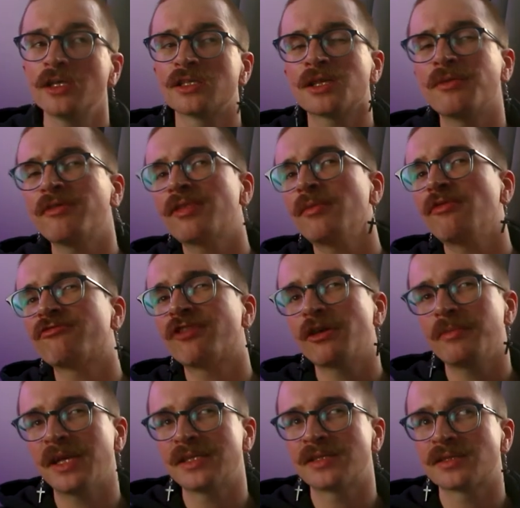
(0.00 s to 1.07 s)
Some of them are
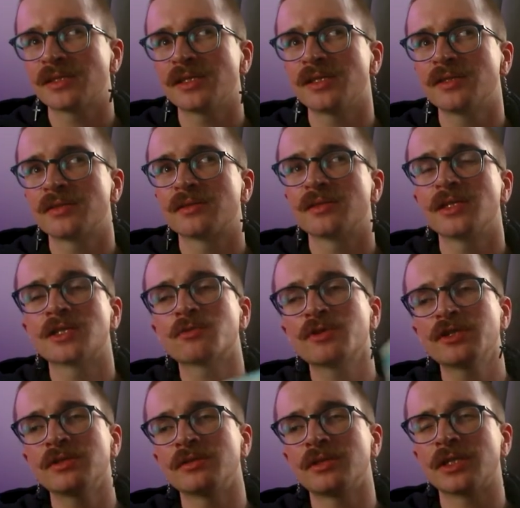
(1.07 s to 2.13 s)
romances. This
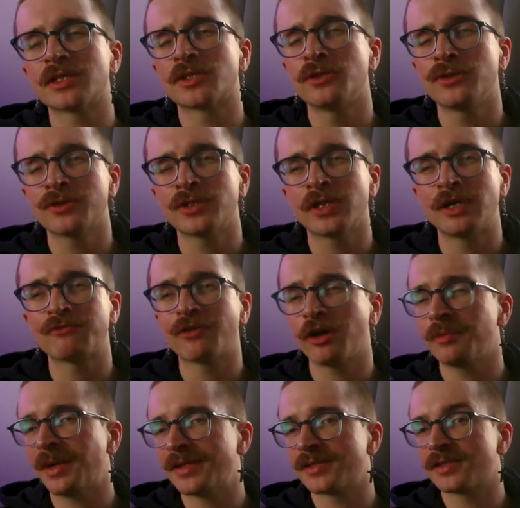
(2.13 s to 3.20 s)
one is not a
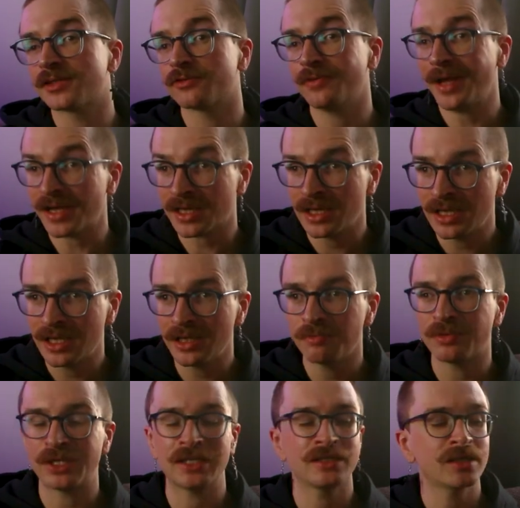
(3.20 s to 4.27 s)
romance directly,
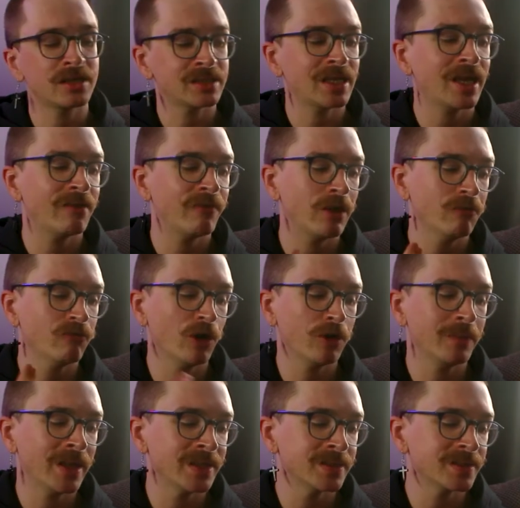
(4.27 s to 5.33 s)
but it does have a
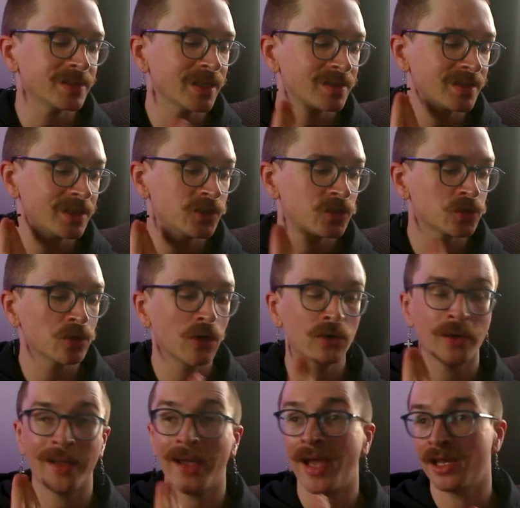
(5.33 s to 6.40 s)
romance as a
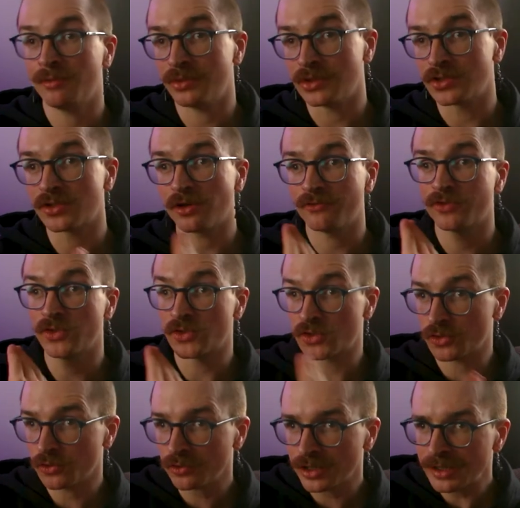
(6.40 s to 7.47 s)
strong element of the
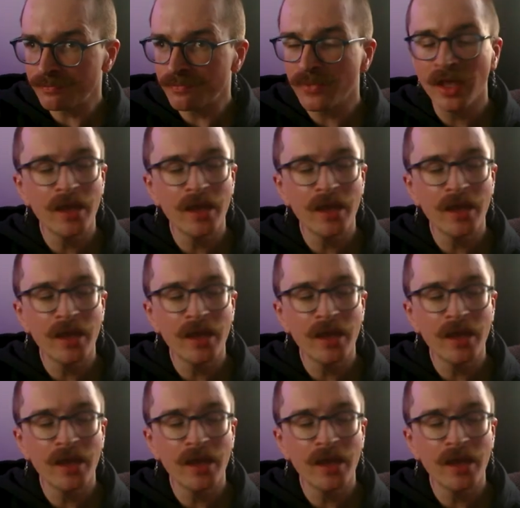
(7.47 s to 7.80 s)
story.